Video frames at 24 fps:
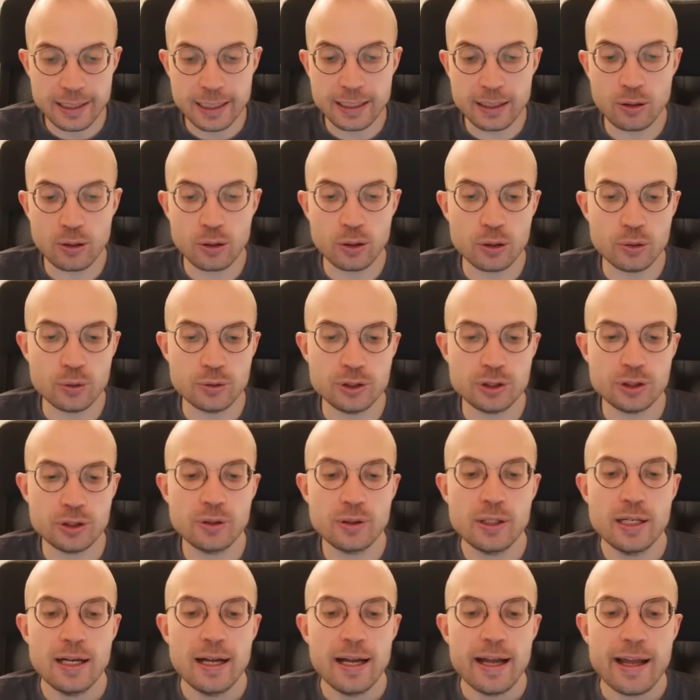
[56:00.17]
king
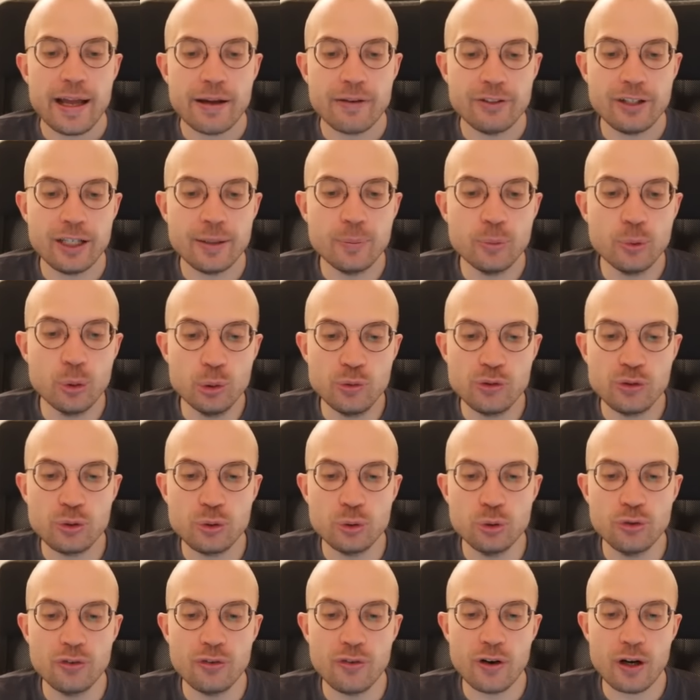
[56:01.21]
closer. If they move
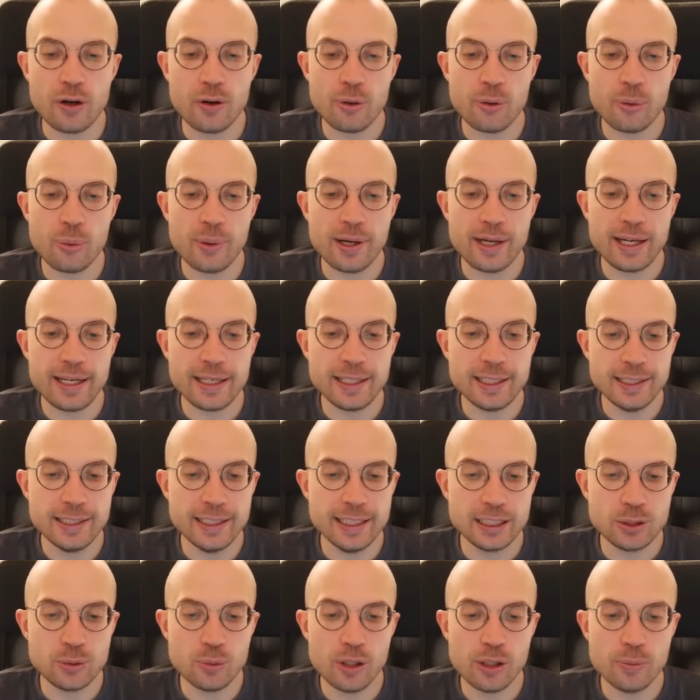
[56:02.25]
too far away,
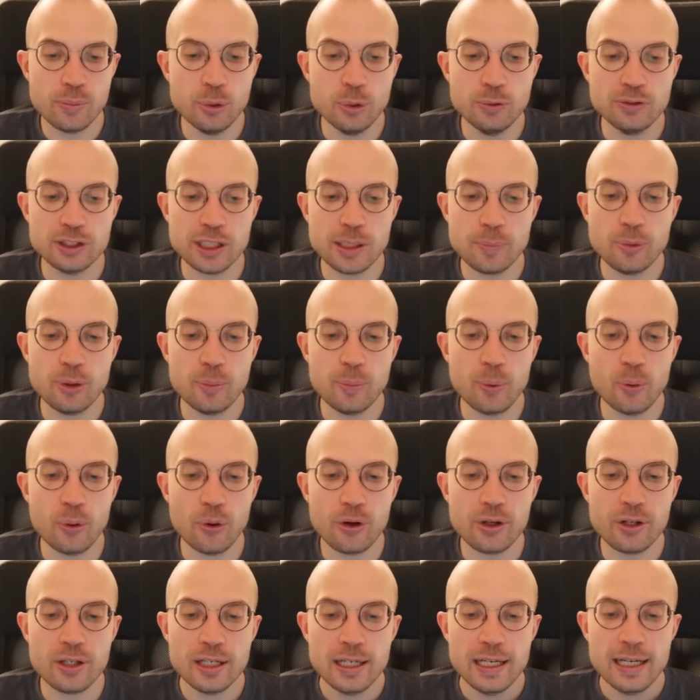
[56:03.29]
this one moves up the
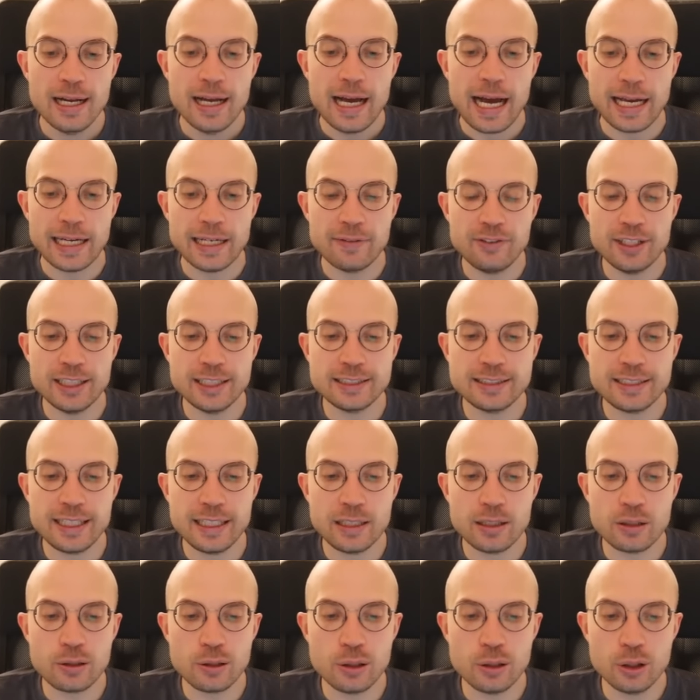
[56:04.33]
board. And if they
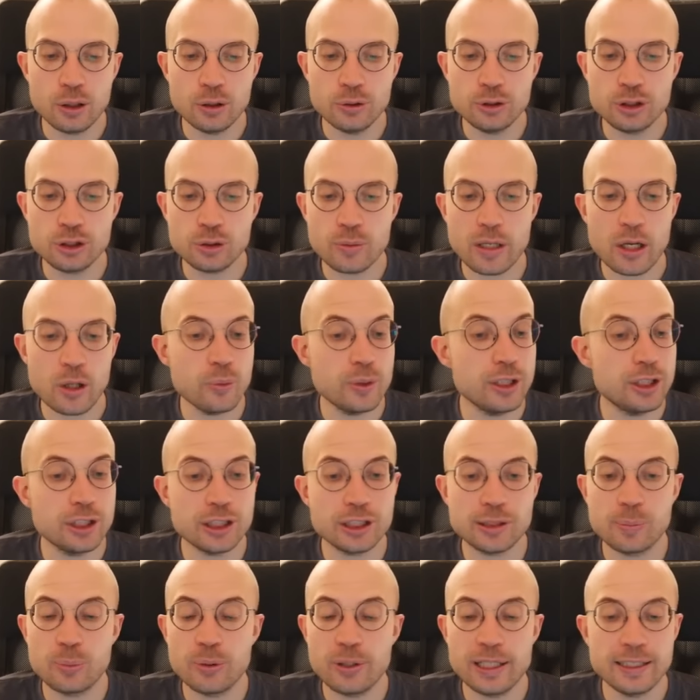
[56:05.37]
stay close, well, we
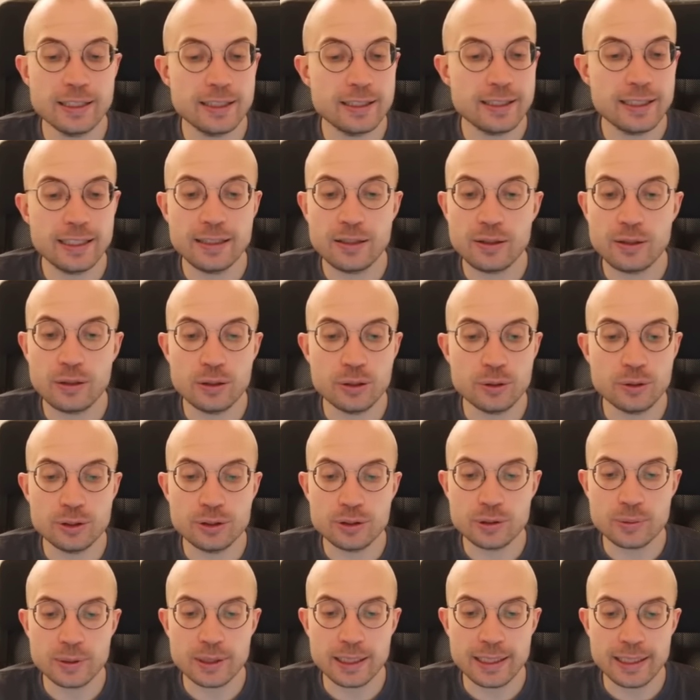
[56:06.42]
just bring the king
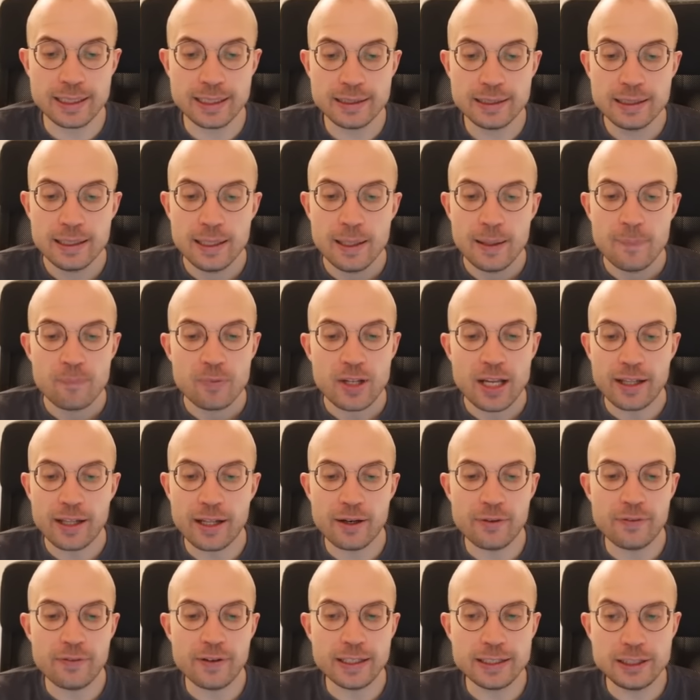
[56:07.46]
closer again.
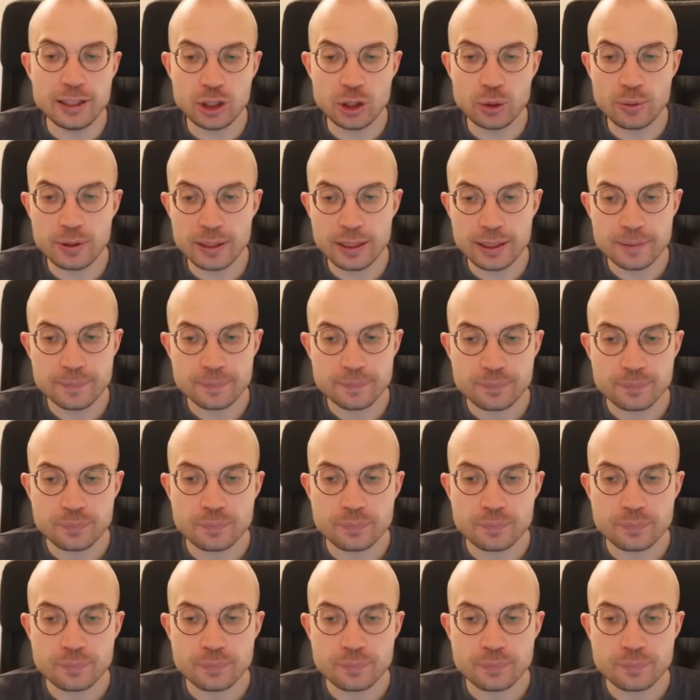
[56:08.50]
And then eventually